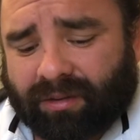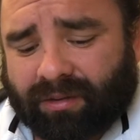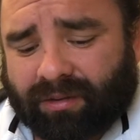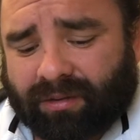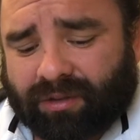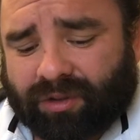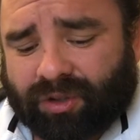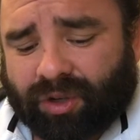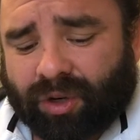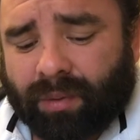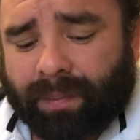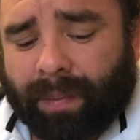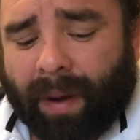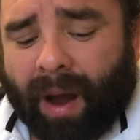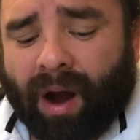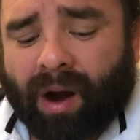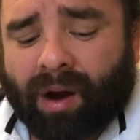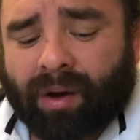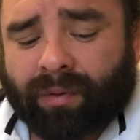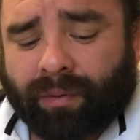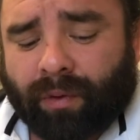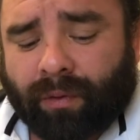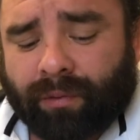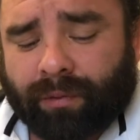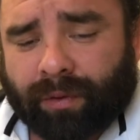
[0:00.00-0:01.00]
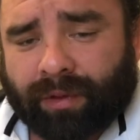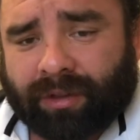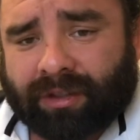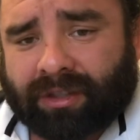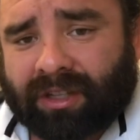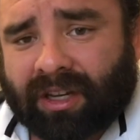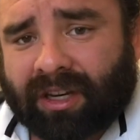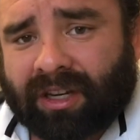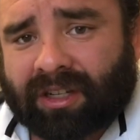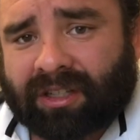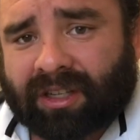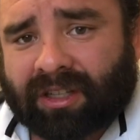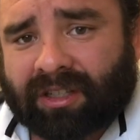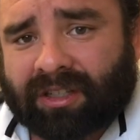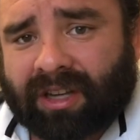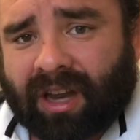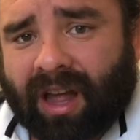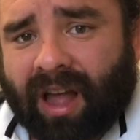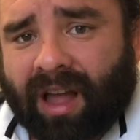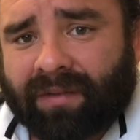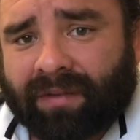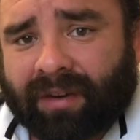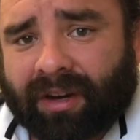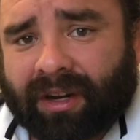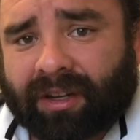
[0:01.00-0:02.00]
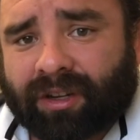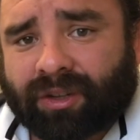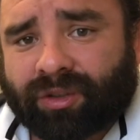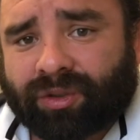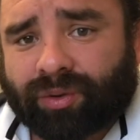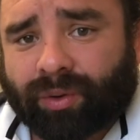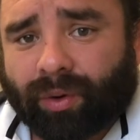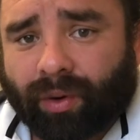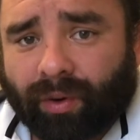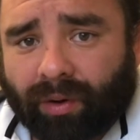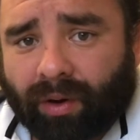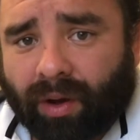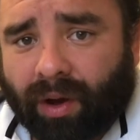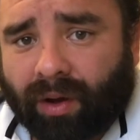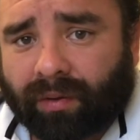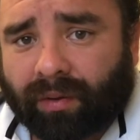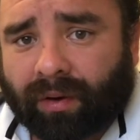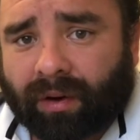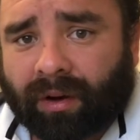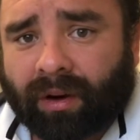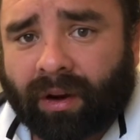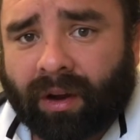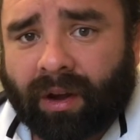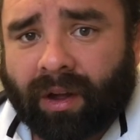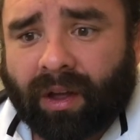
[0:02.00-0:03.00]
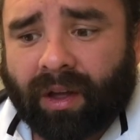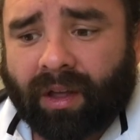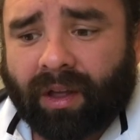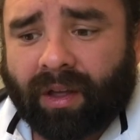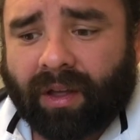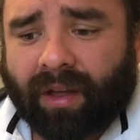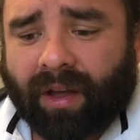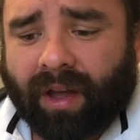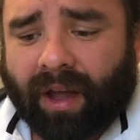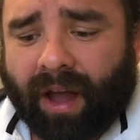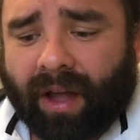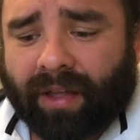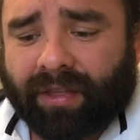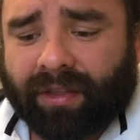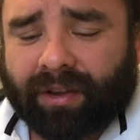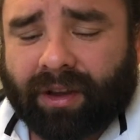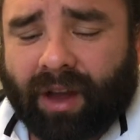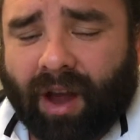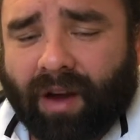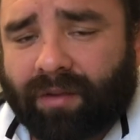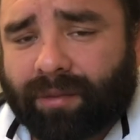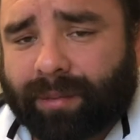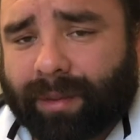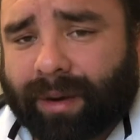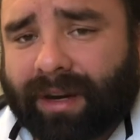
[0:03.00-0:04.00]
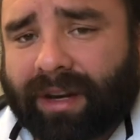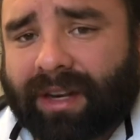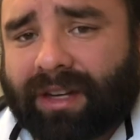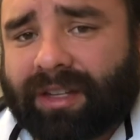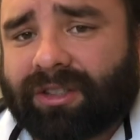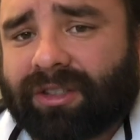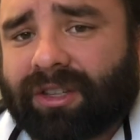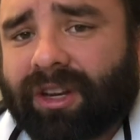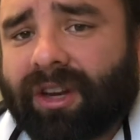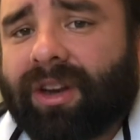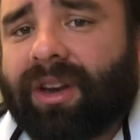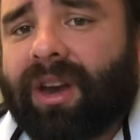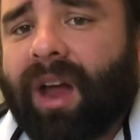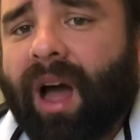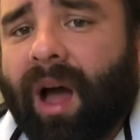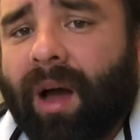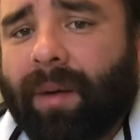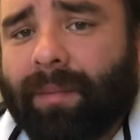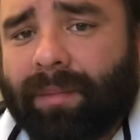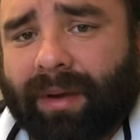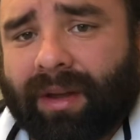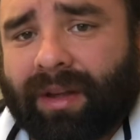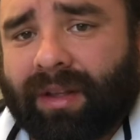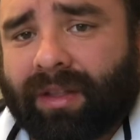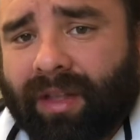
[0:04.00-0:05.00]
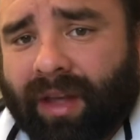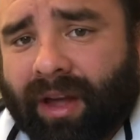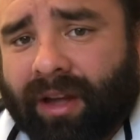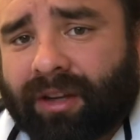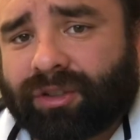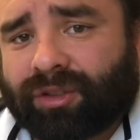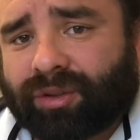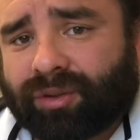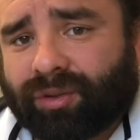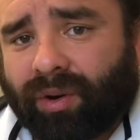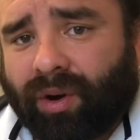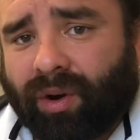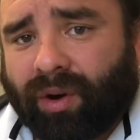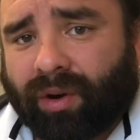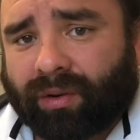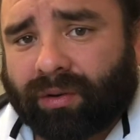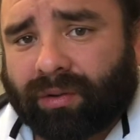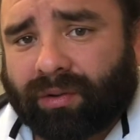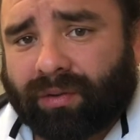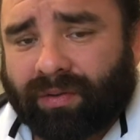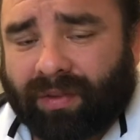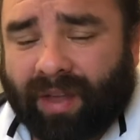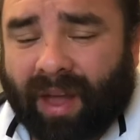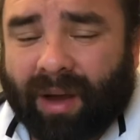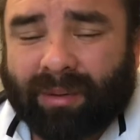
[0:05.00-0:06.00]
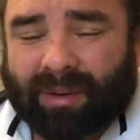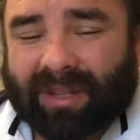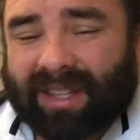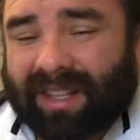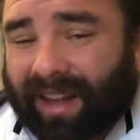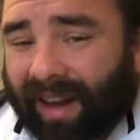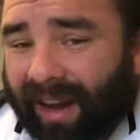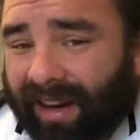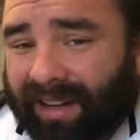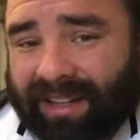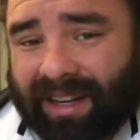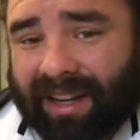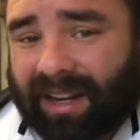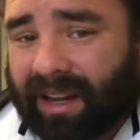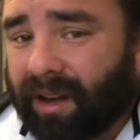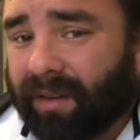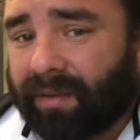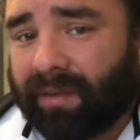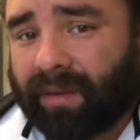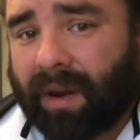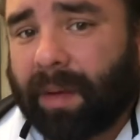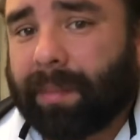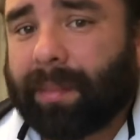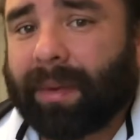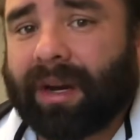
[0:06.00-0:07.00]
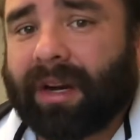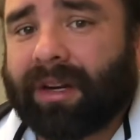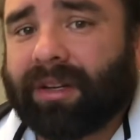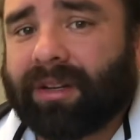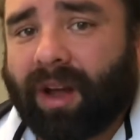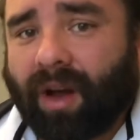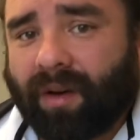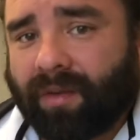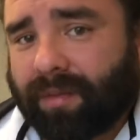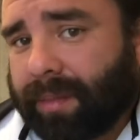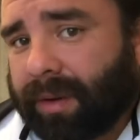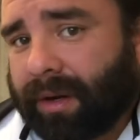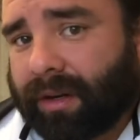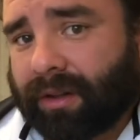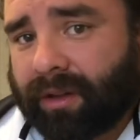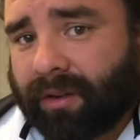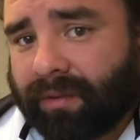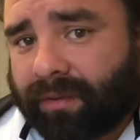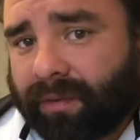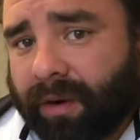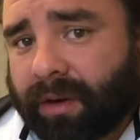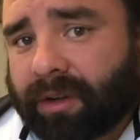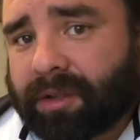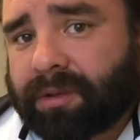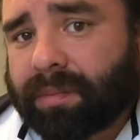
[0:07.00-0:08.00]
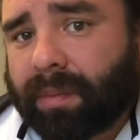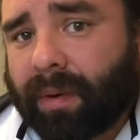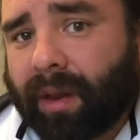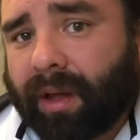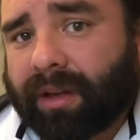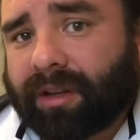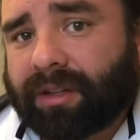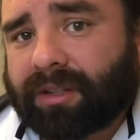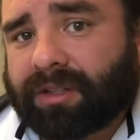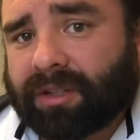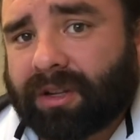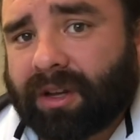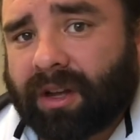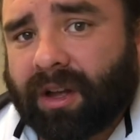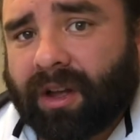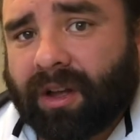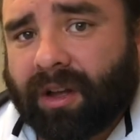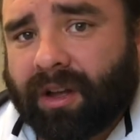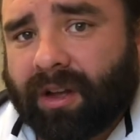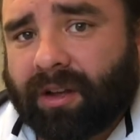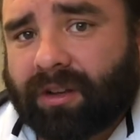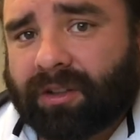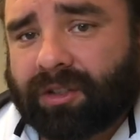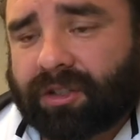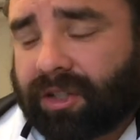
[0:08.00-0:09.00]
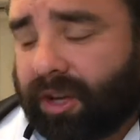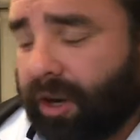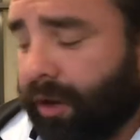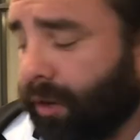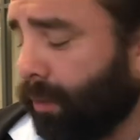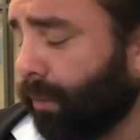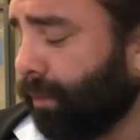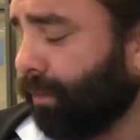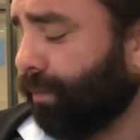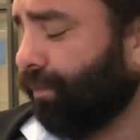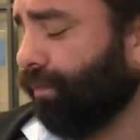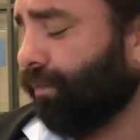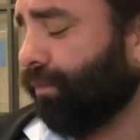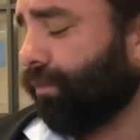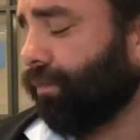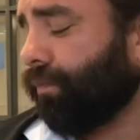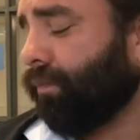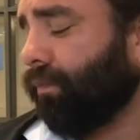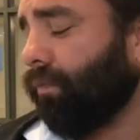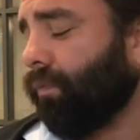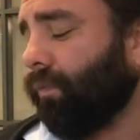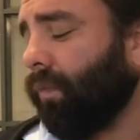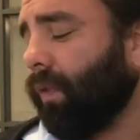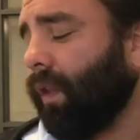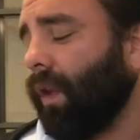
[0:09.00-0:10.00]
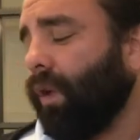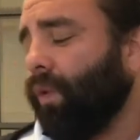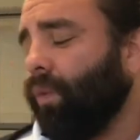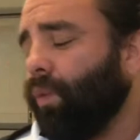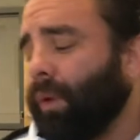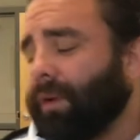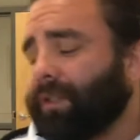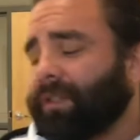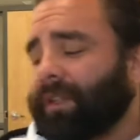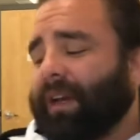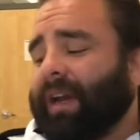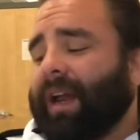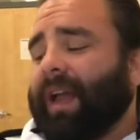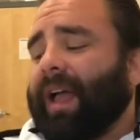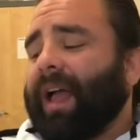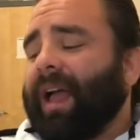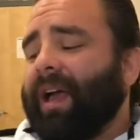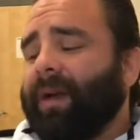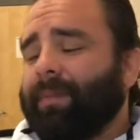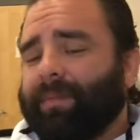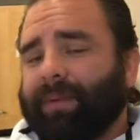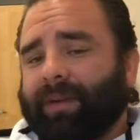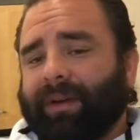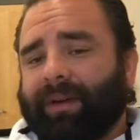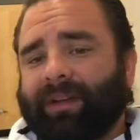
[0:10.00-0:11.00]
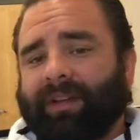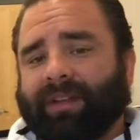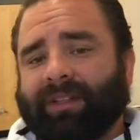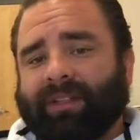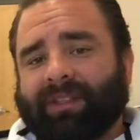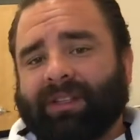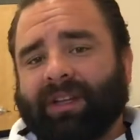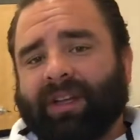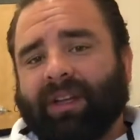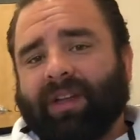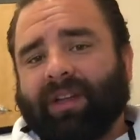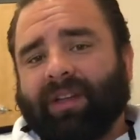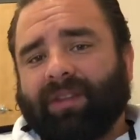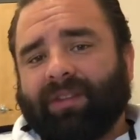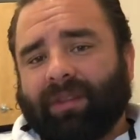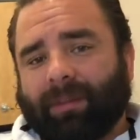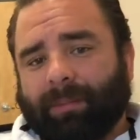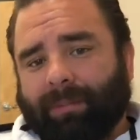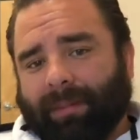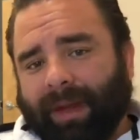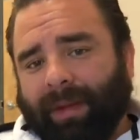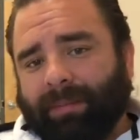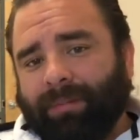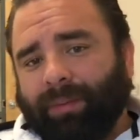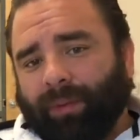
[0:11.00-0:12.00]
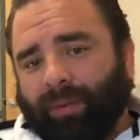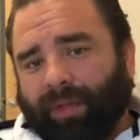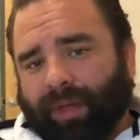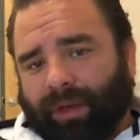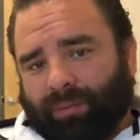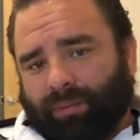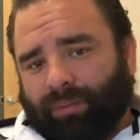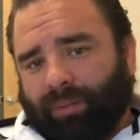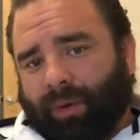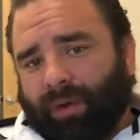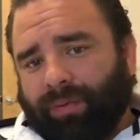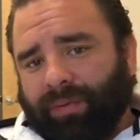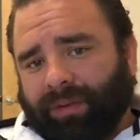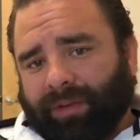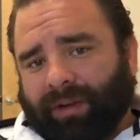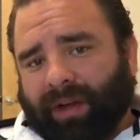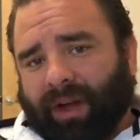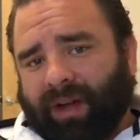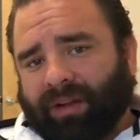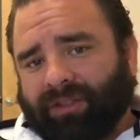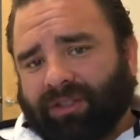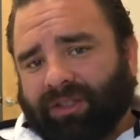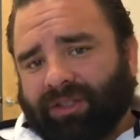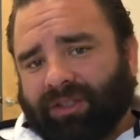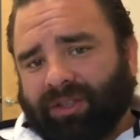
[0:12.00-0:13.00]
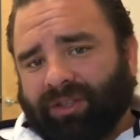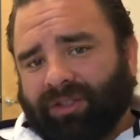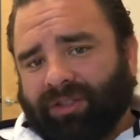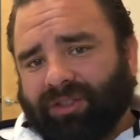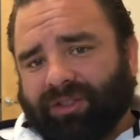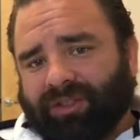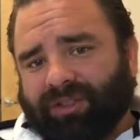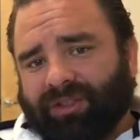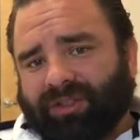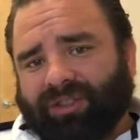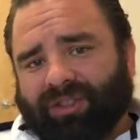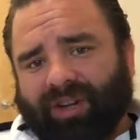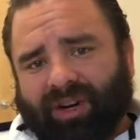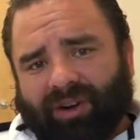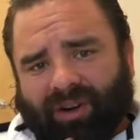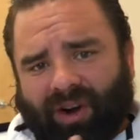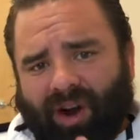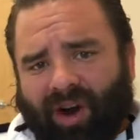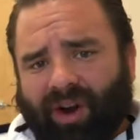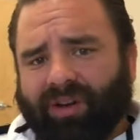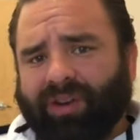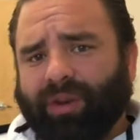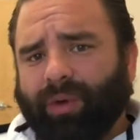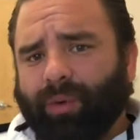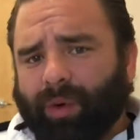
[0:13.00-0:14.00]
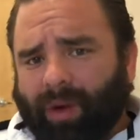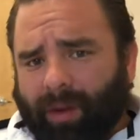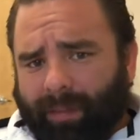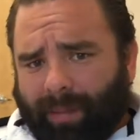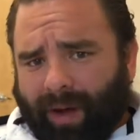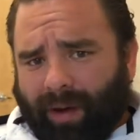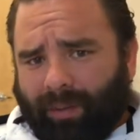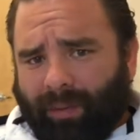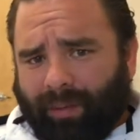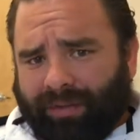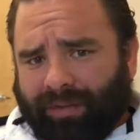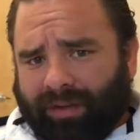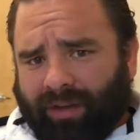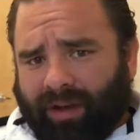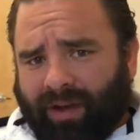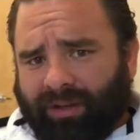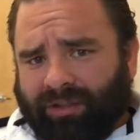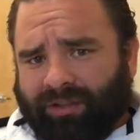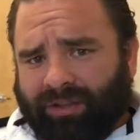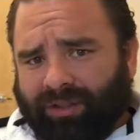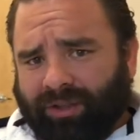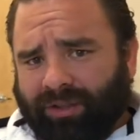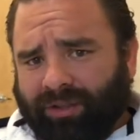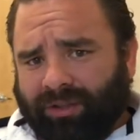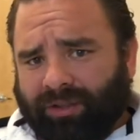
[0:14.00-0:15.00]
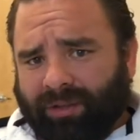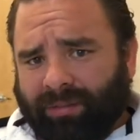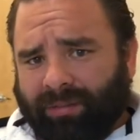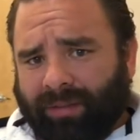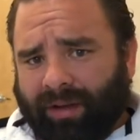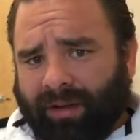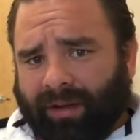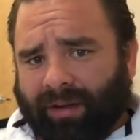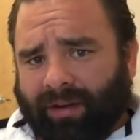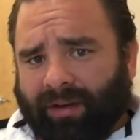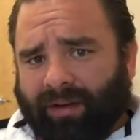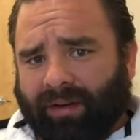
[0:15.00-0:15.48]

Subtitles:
too powerful for the citizens to have any control over, and the government needs to not be that strong. That was the idea of limited government in the first place. So what's going to happen is The people that wrote the Constitution start arguing about what the Constitution meant.